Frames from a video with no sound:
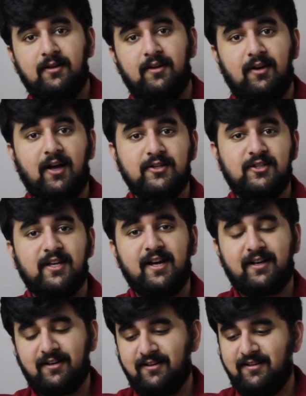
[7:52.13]

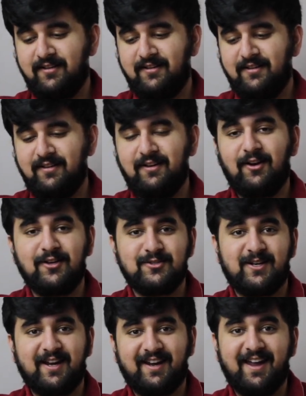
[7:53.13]

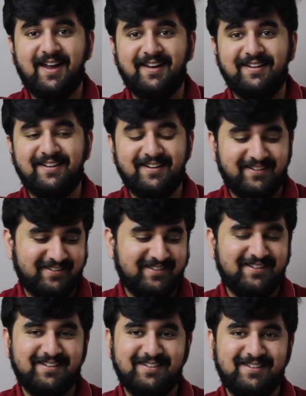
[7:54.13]
Logitech. Hey,
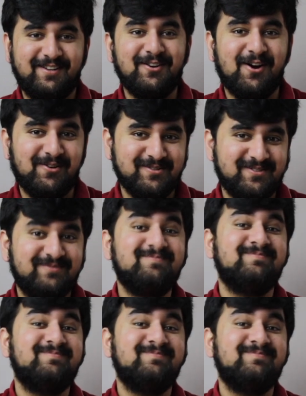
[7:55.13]
you know.